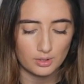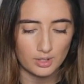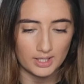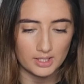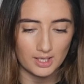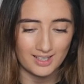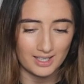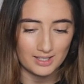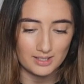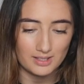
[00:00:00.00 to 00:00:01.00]

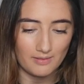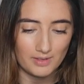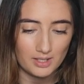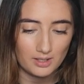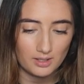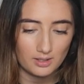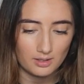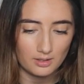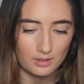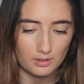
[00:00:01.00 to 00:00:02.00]
1997.
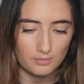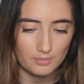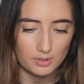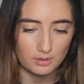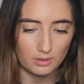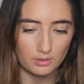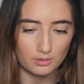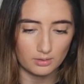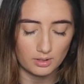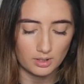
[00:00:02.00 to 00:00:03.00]
Nope, too
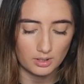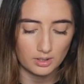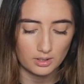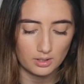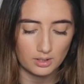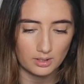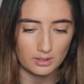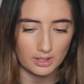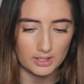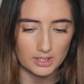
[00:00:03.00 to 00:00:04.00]
long.
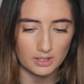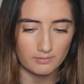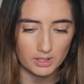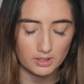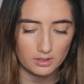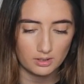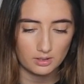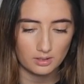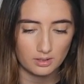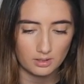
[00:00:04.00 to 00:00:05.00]
97.
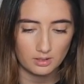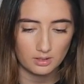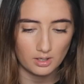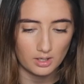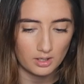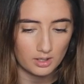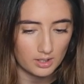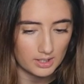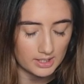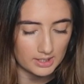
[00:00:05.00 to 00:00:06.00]

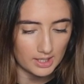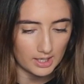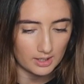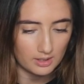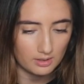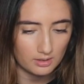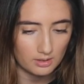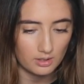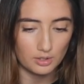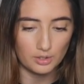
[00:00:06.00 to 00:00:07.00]
Is that taken?
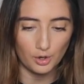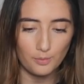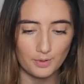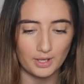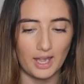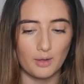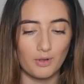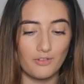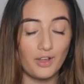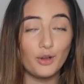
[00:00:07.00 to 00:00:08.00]
Nope. Okay,
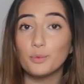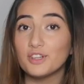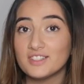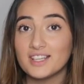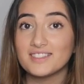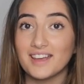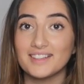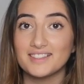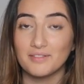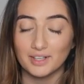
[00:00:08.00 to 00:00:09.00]
we're Fairy Princess
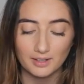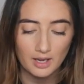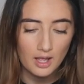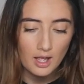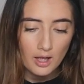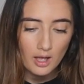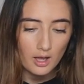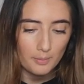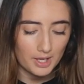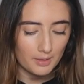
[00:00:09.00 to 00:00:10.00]
97.
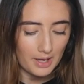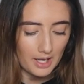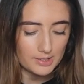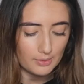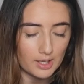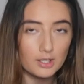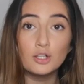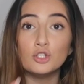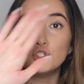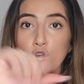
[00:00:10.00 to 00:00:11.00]
Pick a password.
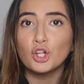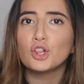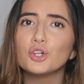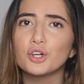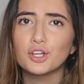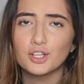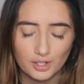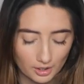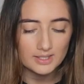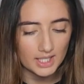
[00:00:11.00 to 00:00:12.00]
Don't look.
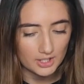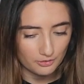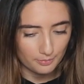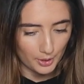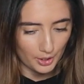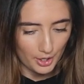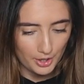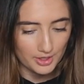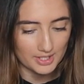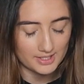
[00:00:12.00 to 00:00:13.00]
Date of
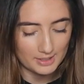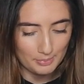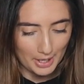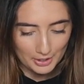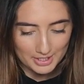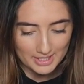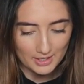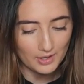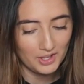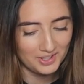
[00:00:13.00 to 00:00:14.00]
birth. This is embarrassing.